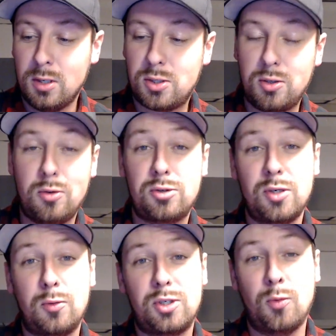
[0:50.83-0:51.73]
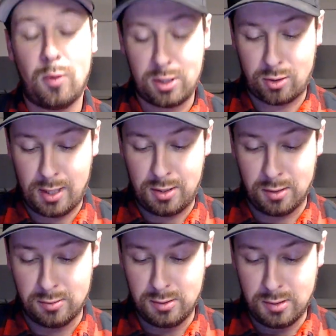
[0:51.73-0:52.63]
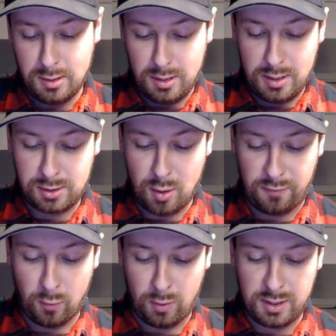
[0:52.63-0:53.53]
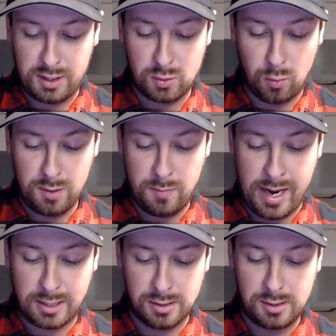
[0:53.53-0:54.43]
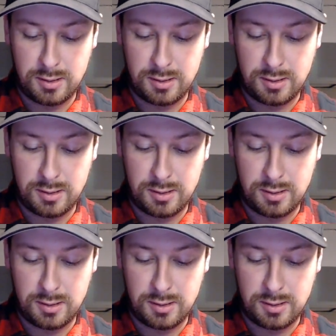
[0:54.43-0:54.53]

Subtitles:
So usually what you want to try and do is go for one of these wooden matches.